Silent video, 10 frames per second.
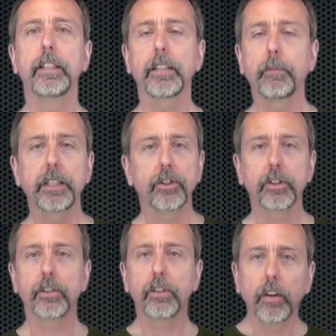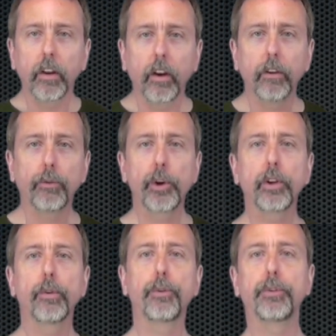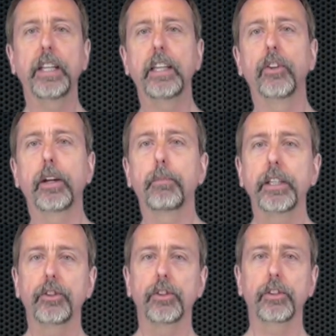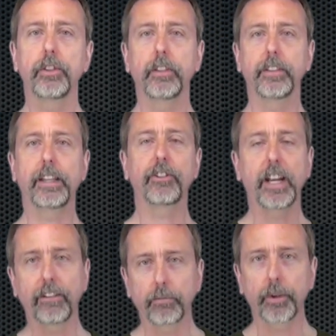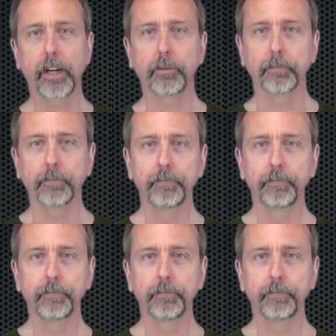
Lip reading: Simply just avoid overfeeding your upright juicer, you'll never have a problem.